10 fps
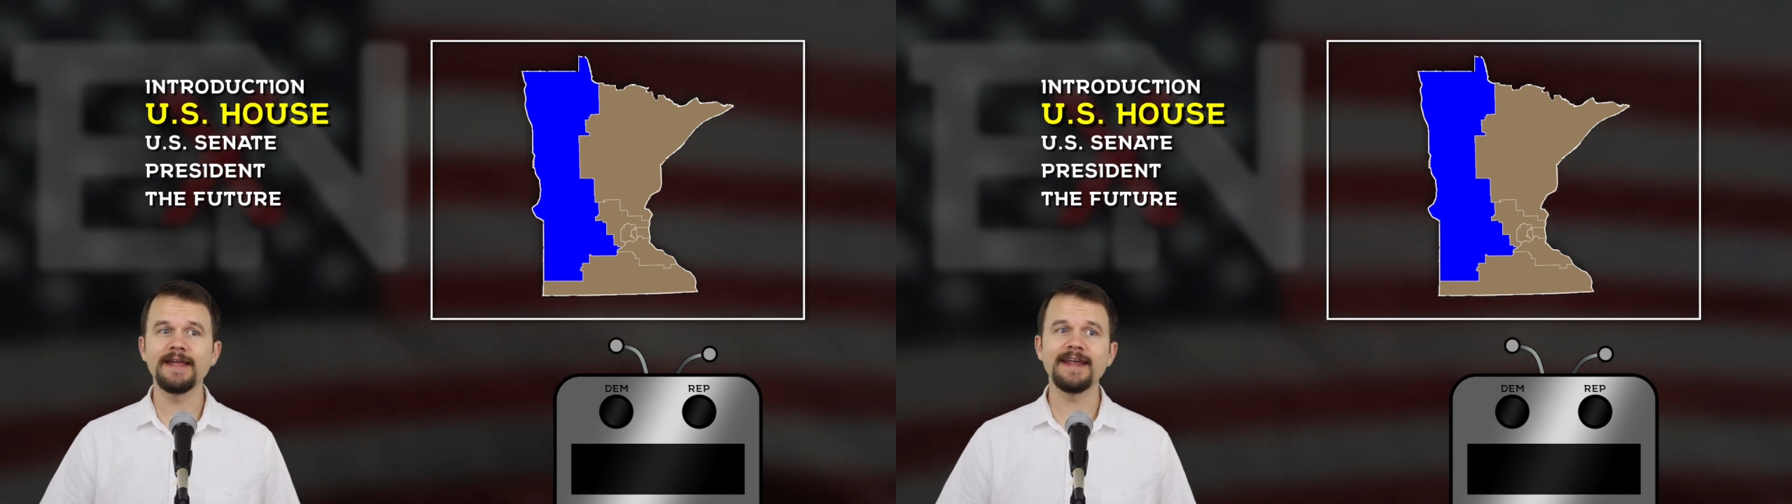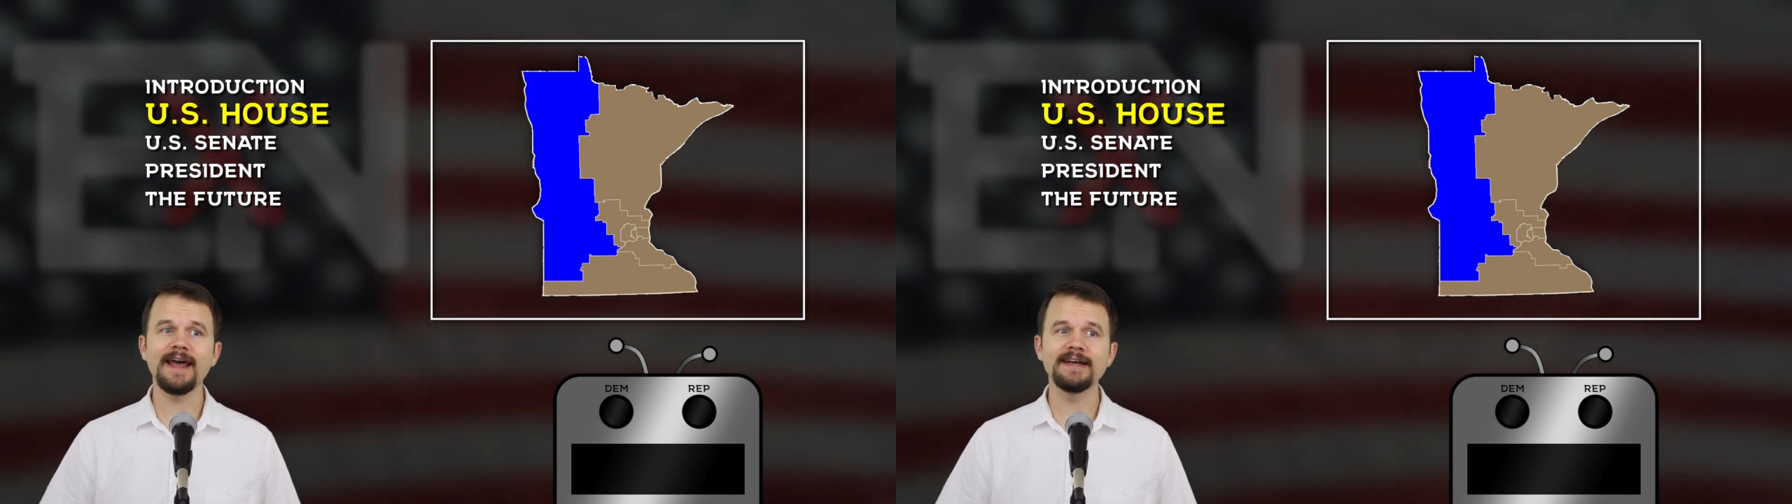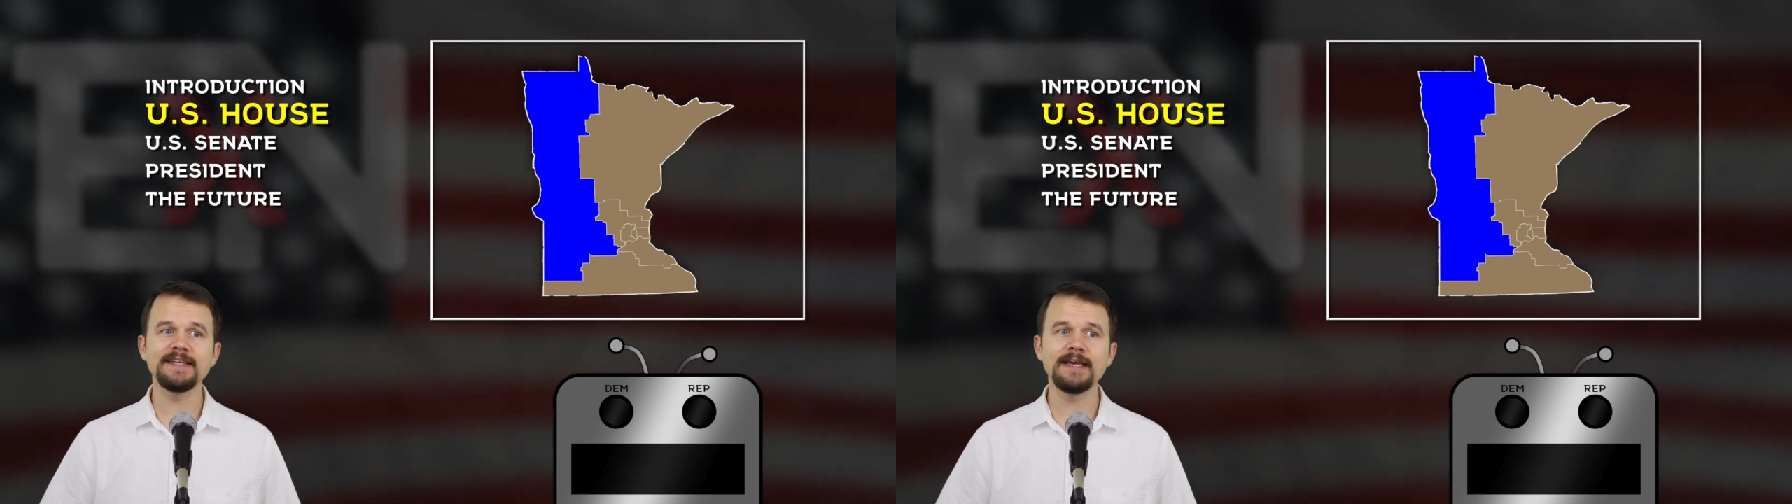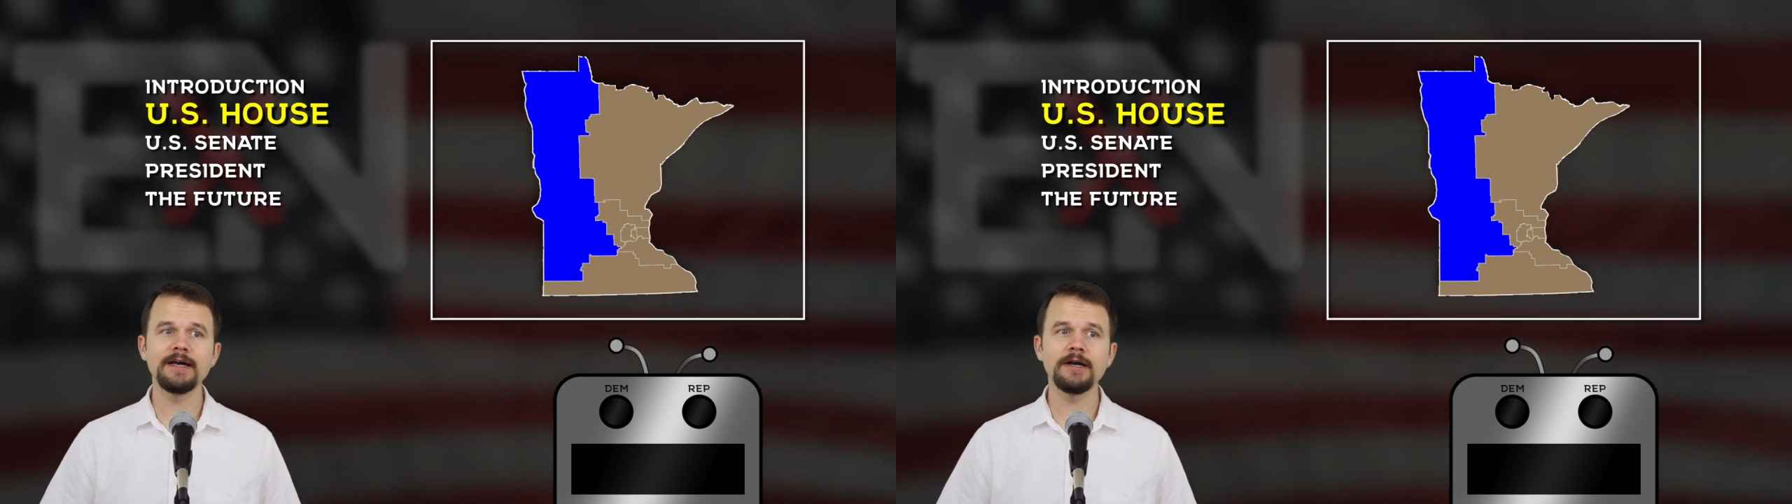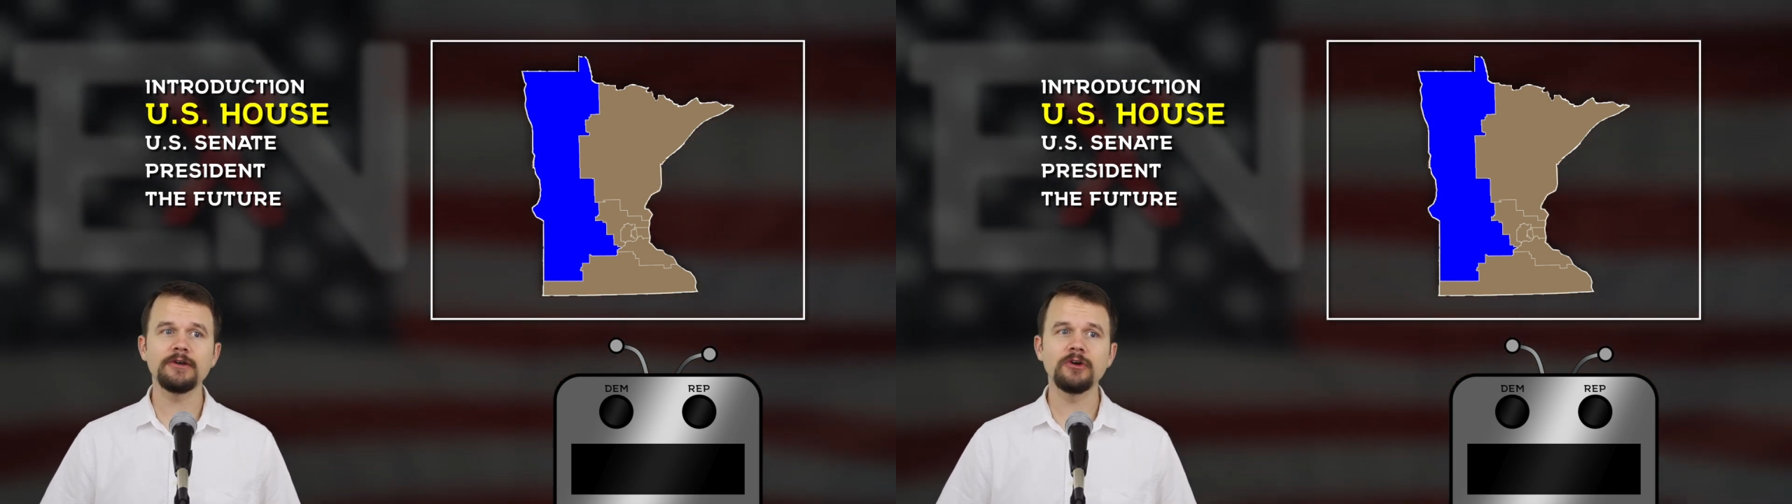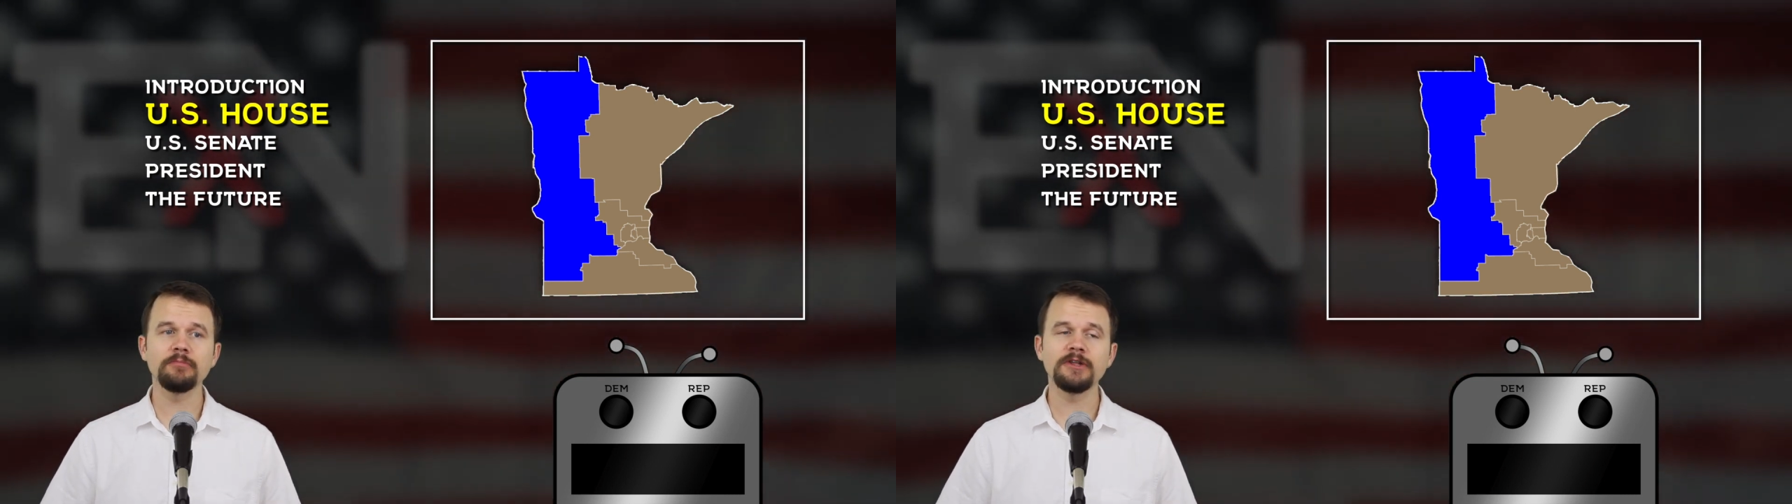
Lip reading: and it has a Cook